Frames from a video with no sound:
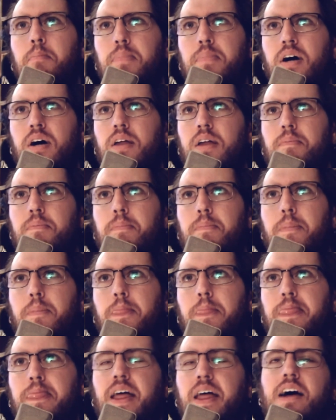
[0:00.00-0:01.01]
but
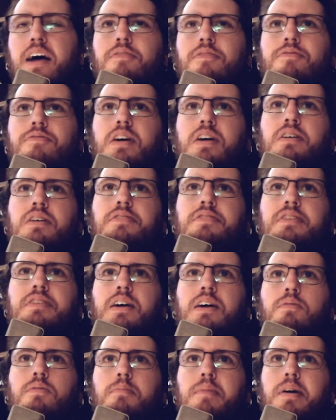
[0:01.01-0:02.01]
that fails
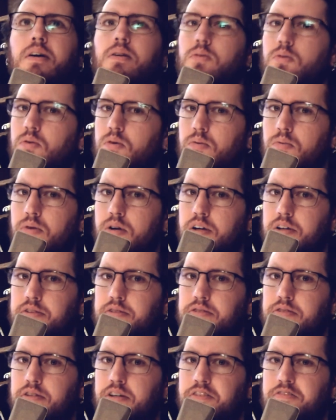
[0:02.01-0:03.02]
at what my goal
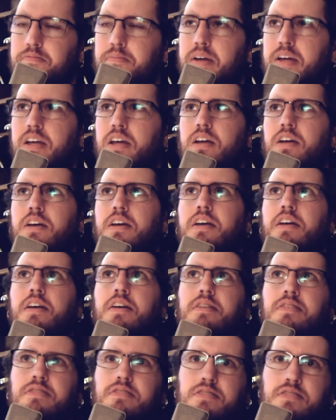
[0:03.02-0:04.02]
was of making a
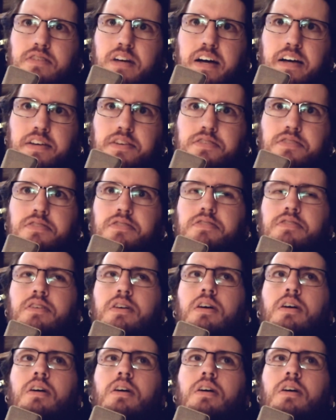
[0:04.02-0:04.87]
concise,